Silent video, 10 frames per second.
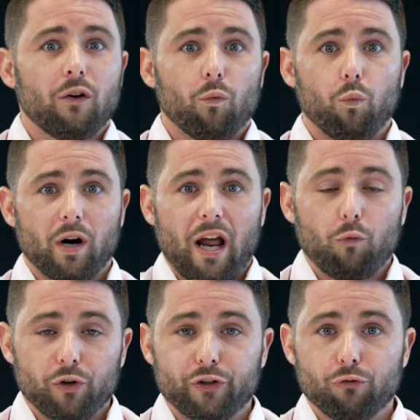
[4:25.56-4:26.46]
What I
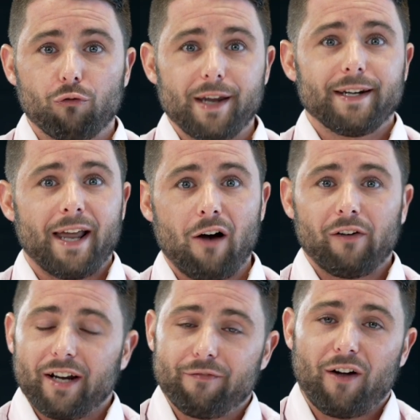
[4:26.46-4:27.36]
would do right
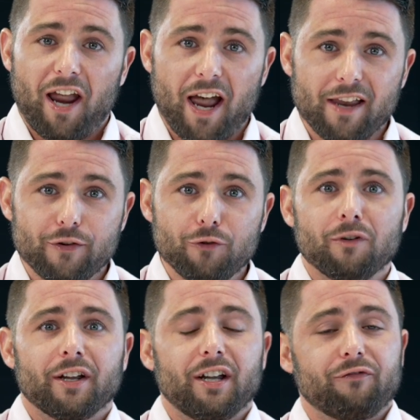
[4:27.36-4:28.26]
now, if I had
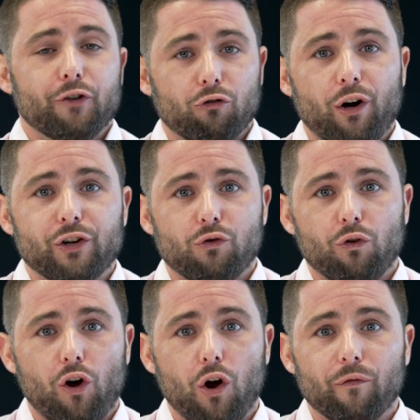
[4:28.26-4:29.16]
to, if their credit
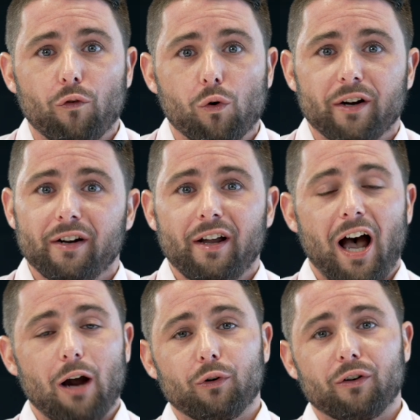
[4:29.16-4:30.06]
score called for it,
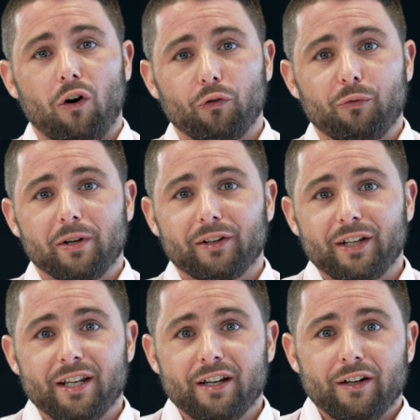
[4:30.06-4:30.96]
I would
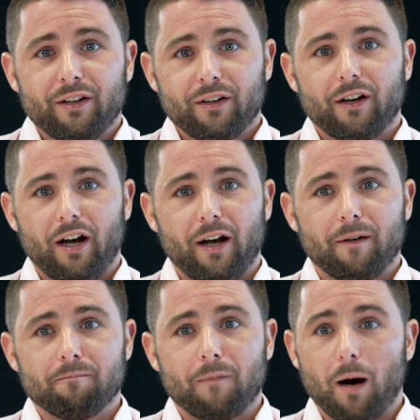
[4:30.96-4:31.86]
ultimately
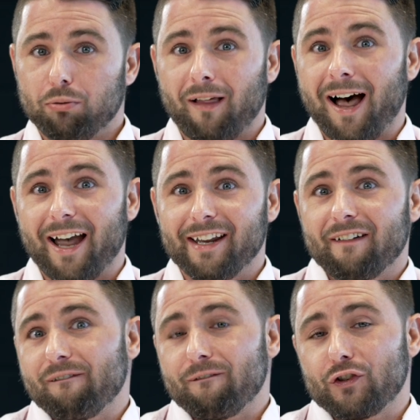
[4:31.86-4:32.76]
apply
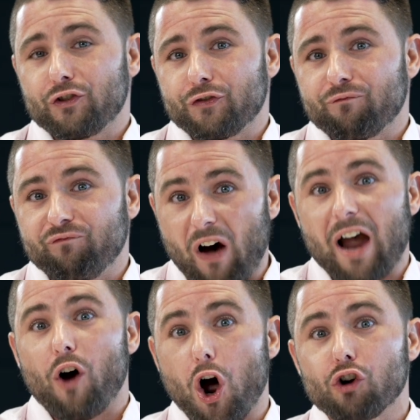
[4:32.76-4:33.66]

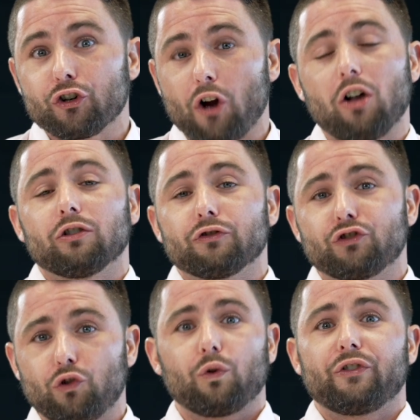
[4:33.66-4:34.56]

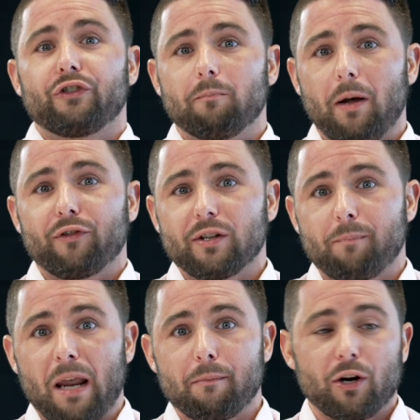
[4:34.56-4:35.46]
$500 towards their monthly
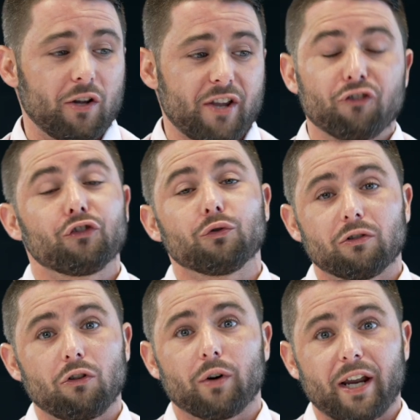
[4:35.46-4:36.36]
payment on that
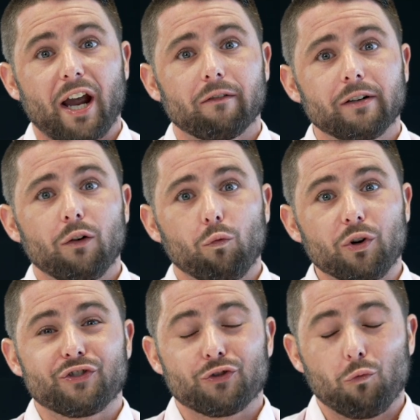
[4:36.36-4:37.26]
student loan account,
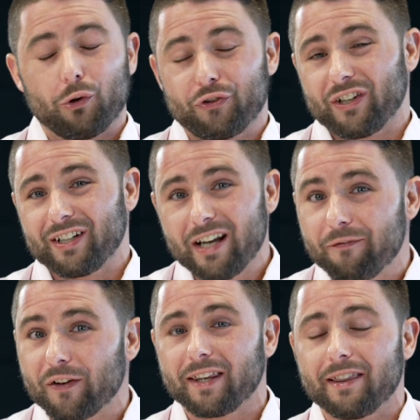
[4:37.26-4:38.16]
which will
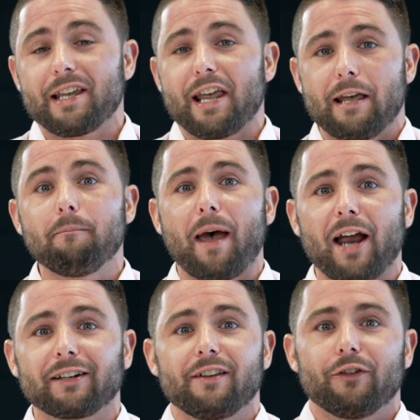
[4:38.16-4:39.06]
significantly
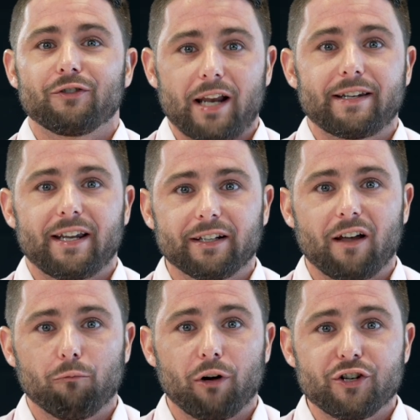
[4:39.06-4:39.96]
impact their debt to
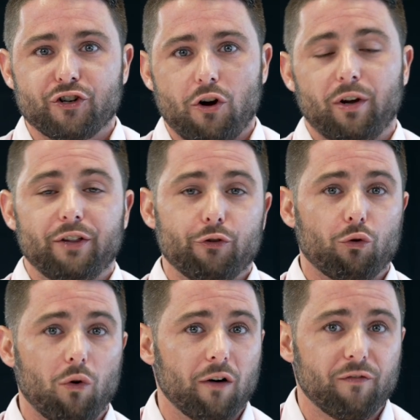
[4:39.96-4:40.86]
income ratio and their
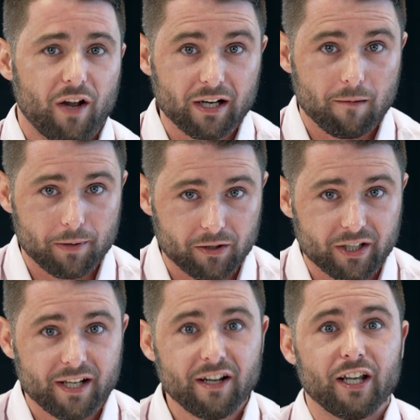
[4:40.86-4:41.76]
qualifying
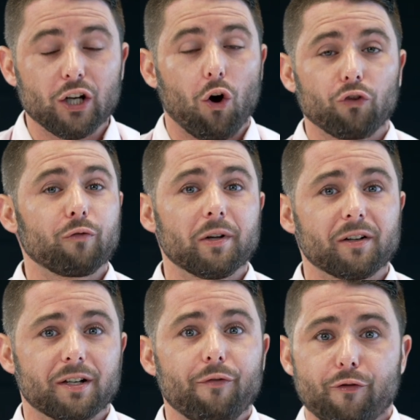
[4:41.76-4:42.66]
ability and
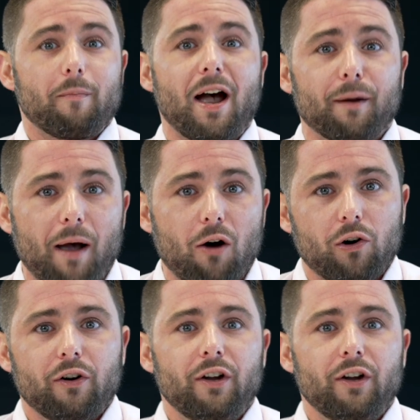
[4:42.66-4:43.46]
ultimately their buying power.